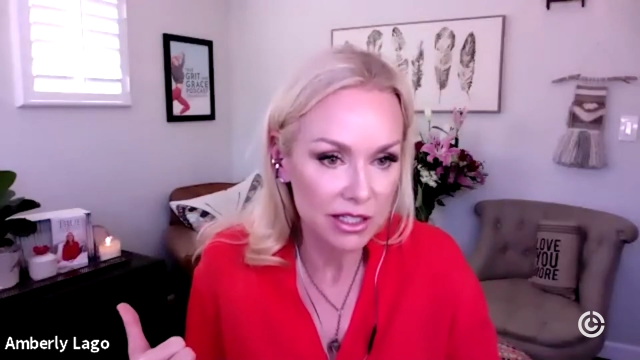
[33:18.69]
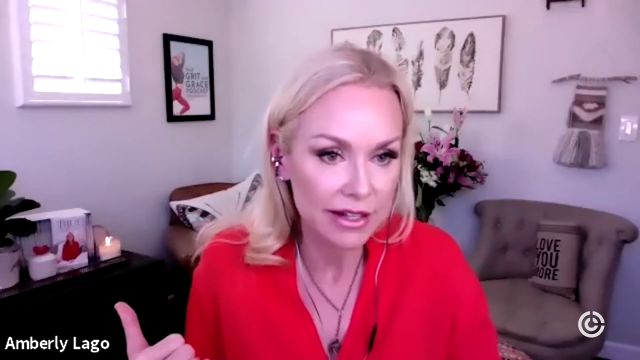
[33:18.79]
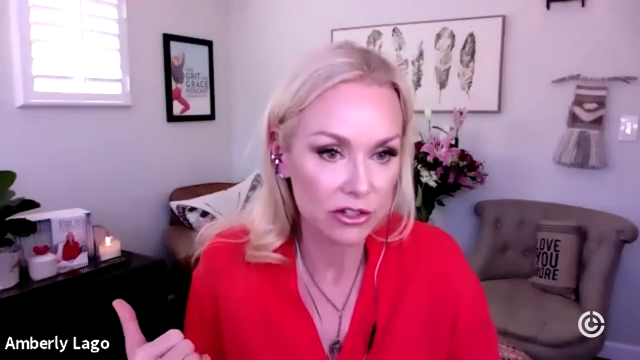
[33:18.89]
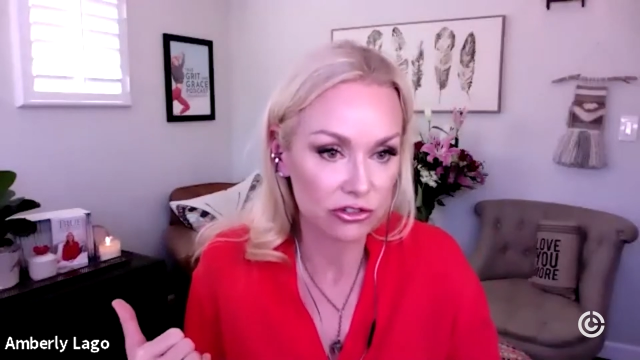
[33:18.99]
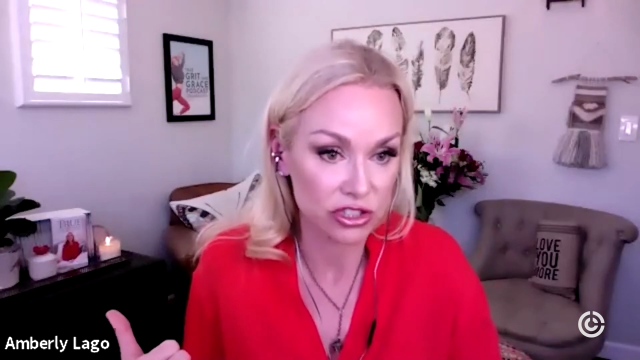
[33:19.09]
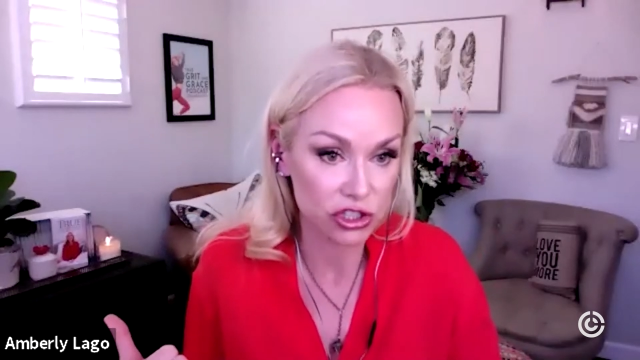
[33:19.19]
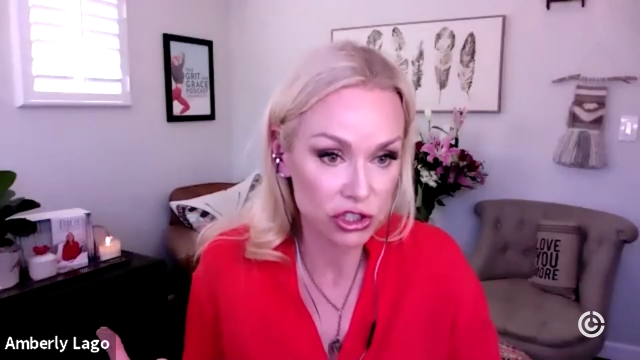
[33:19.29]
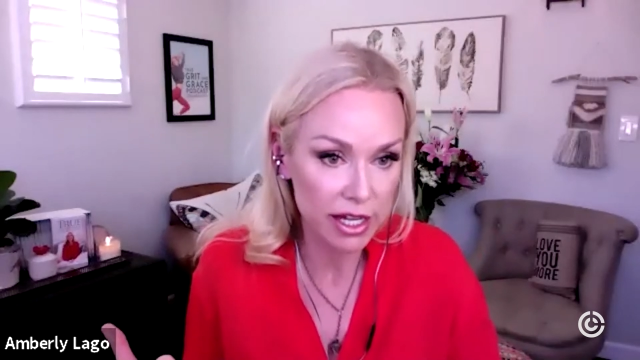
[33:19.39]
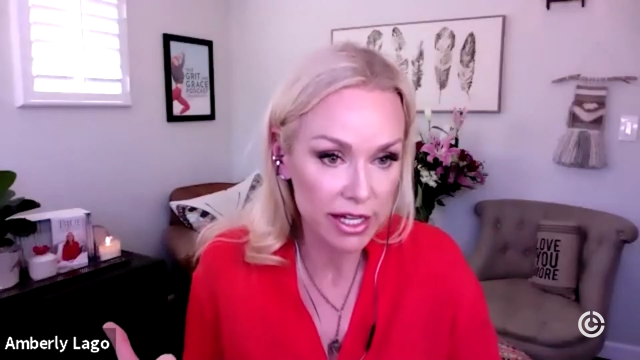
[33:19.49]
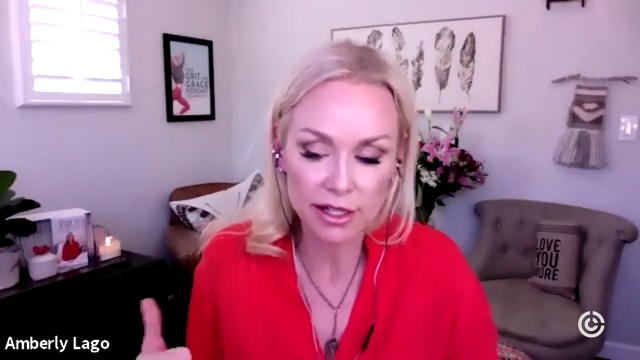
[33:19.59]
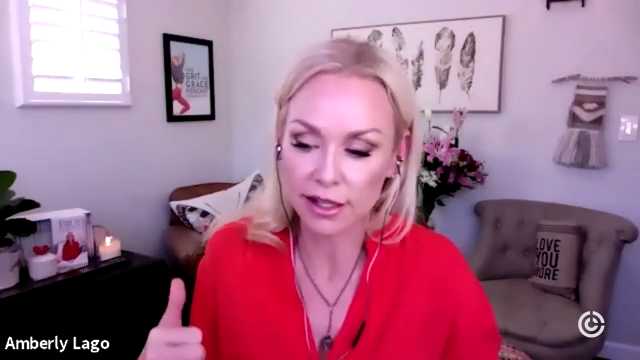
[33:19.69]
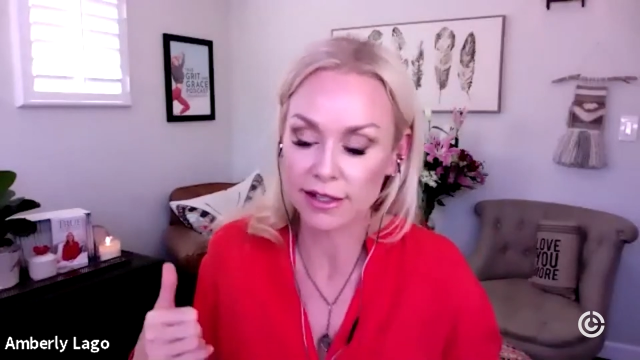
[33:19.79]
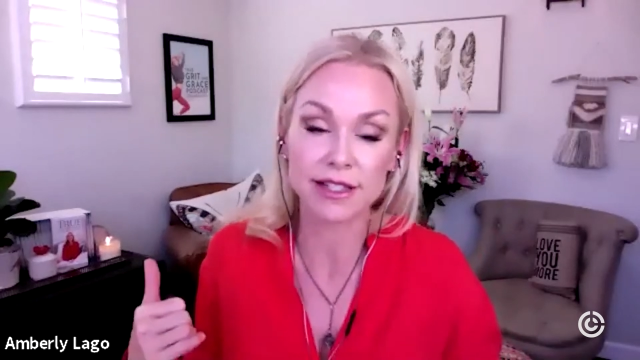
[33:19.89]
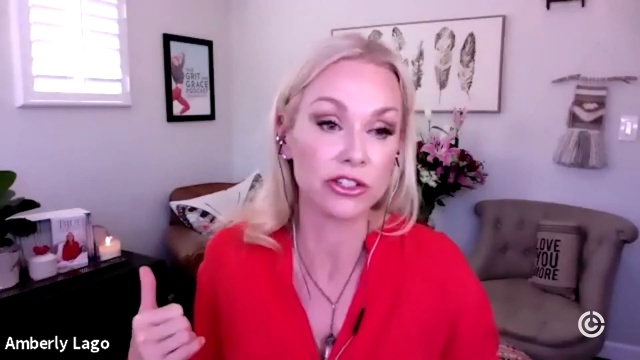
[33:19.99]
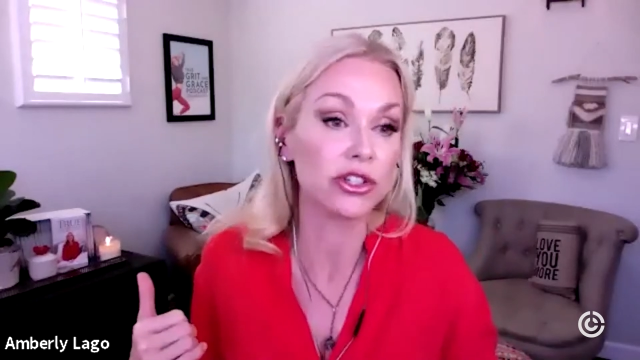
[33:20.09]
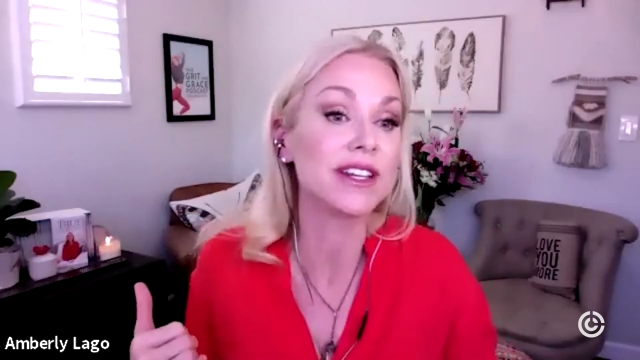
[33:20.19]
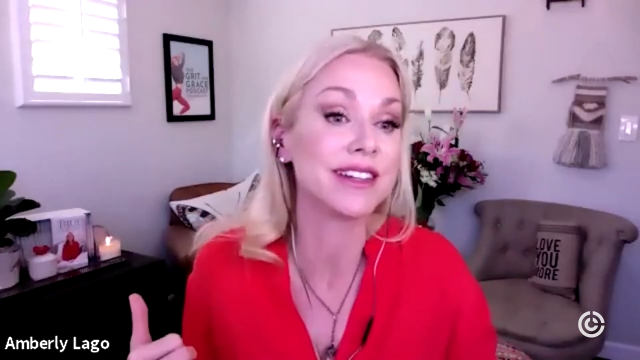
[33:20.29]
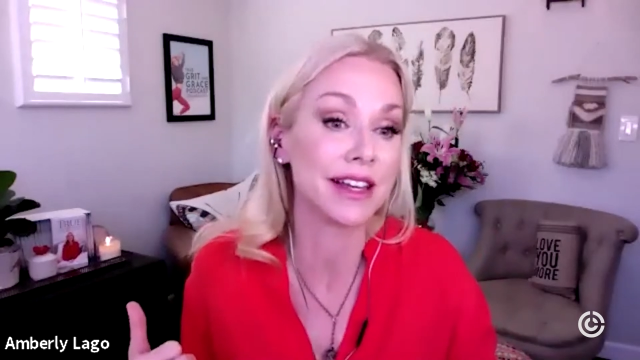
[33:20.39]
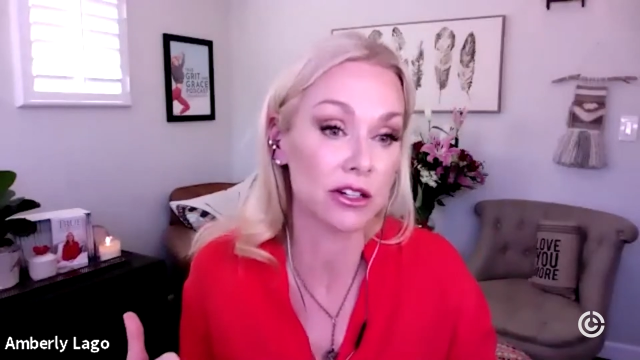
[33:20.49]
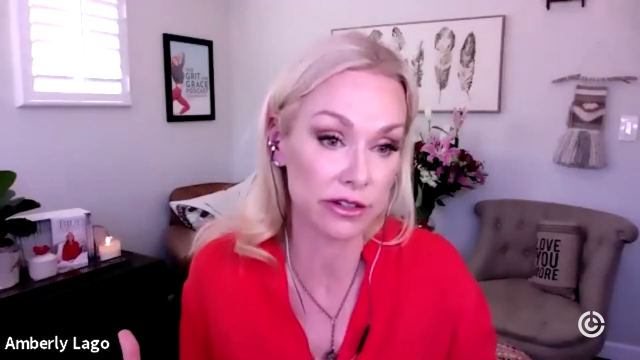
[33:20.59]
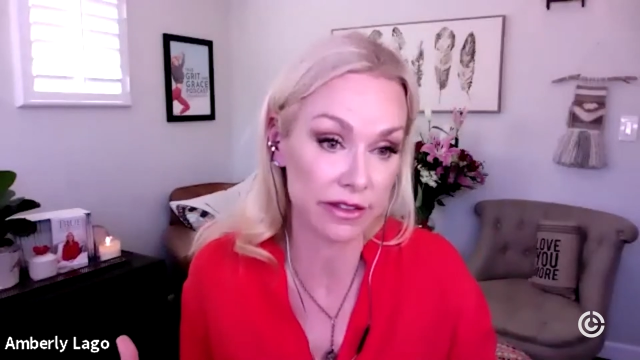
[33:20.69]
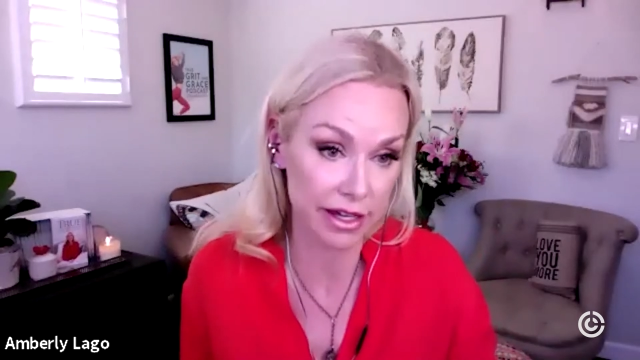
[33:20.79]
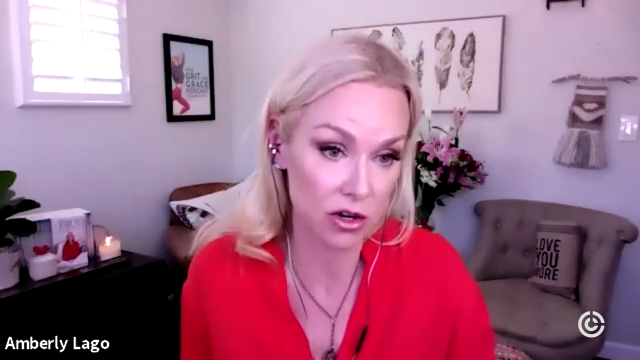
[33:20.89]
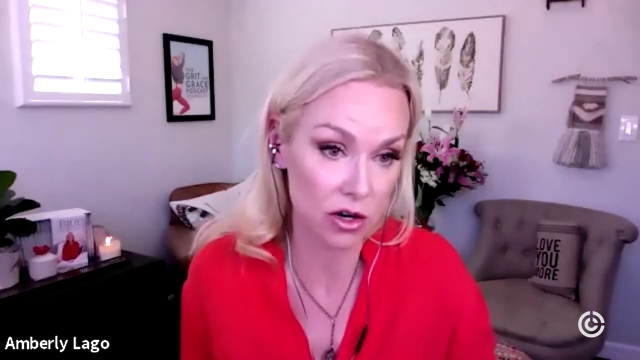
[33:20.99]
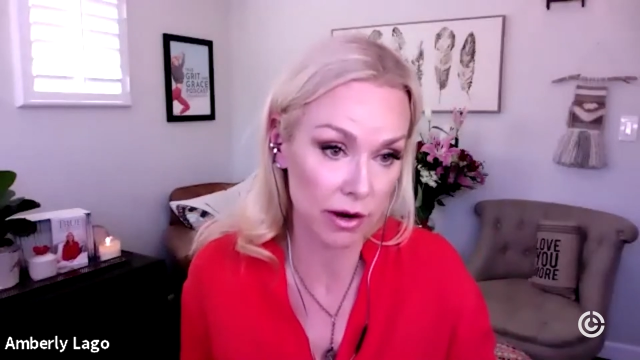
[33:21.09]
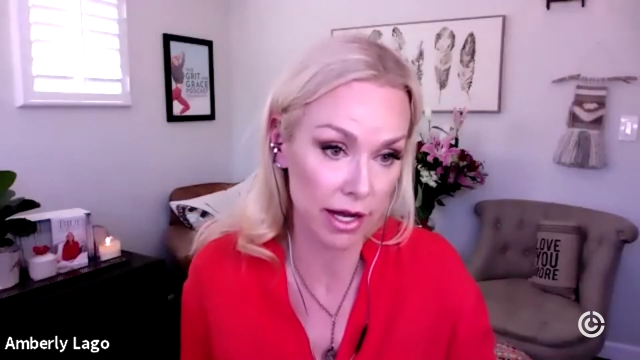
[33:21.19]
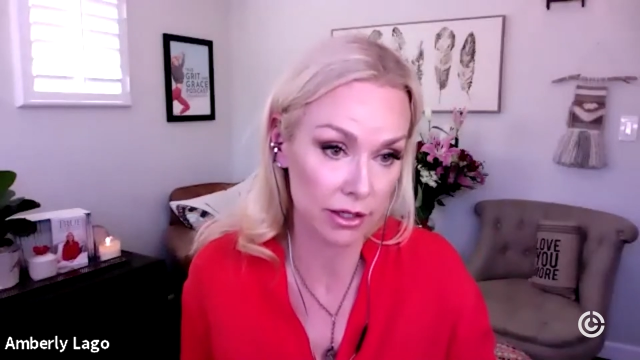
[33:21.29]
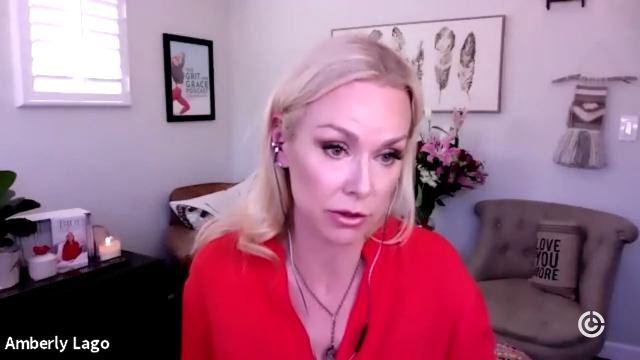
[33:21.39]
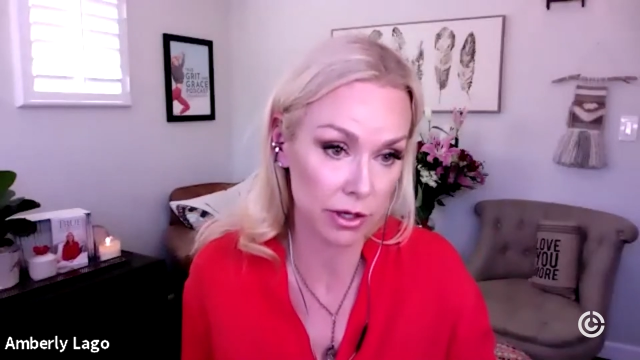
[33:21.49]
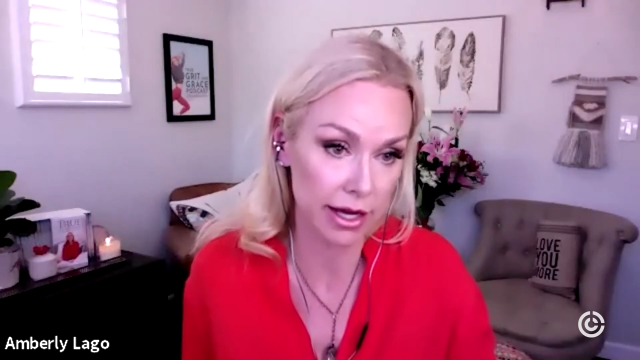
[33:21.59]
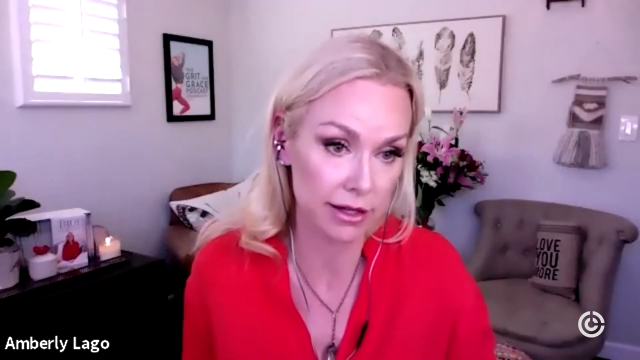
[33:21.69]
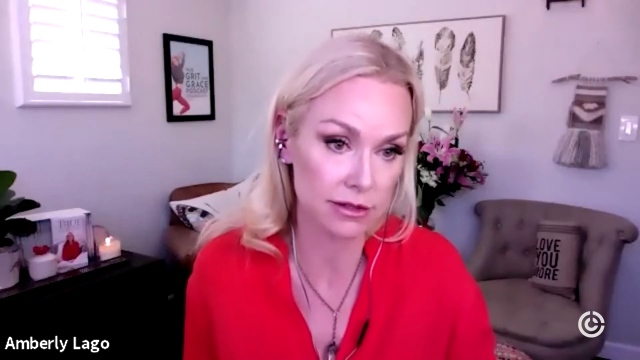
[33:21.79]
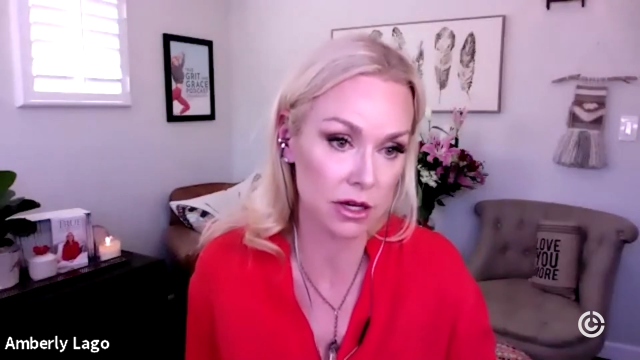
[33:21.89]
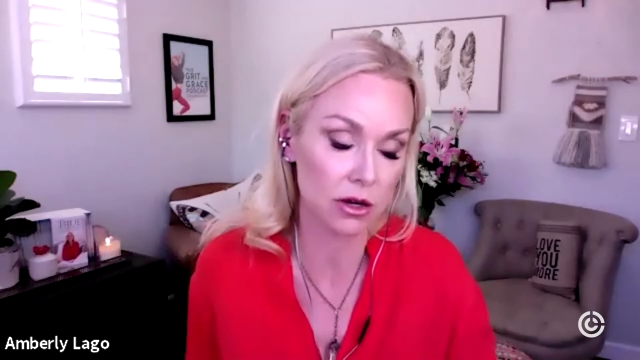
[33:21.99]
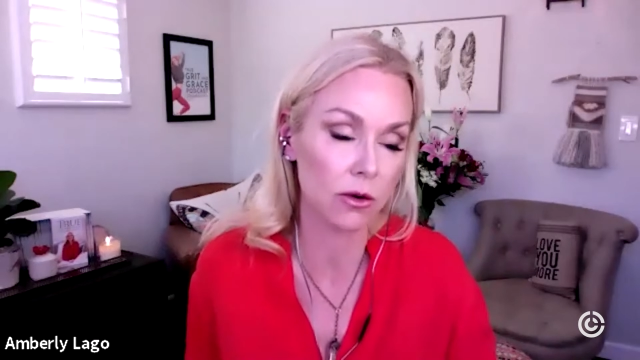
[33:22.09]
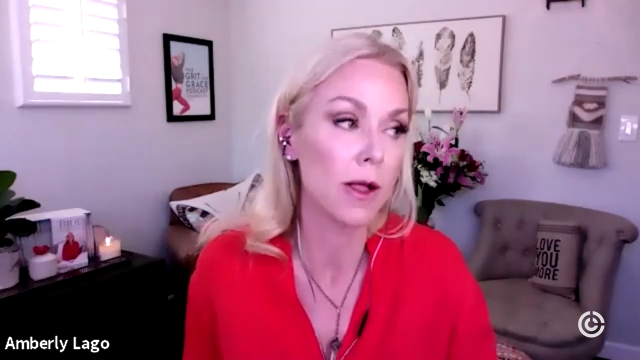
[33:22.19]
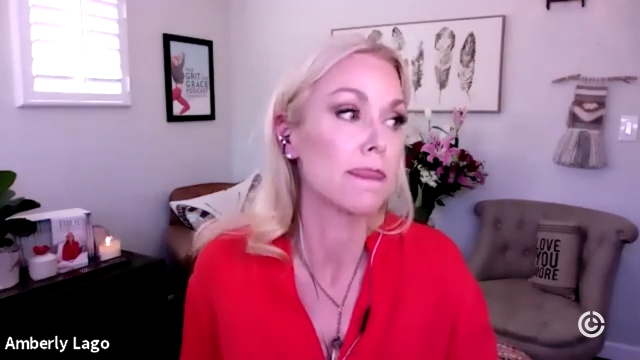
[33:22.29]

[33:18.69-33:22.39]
Now she's shaking." He said, "You need to get her to the ER right away." So